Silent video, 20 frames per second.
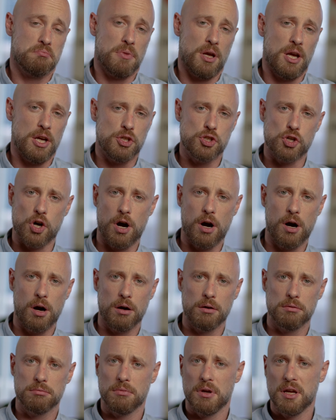
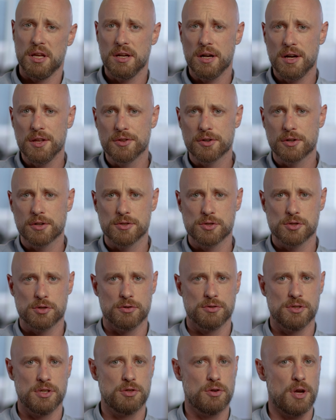HR and other
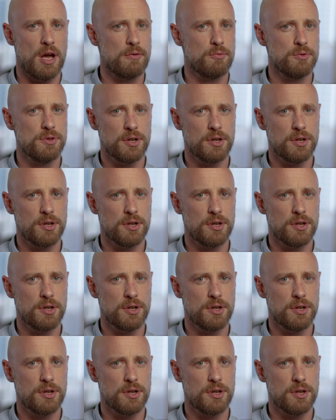concerns that you have with the